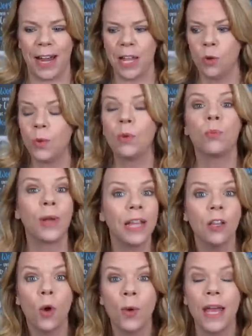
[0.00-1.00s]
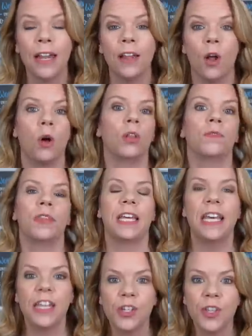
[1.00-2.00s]
And we relocated all of the
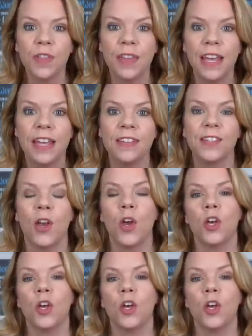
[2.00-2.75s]
kitchen things.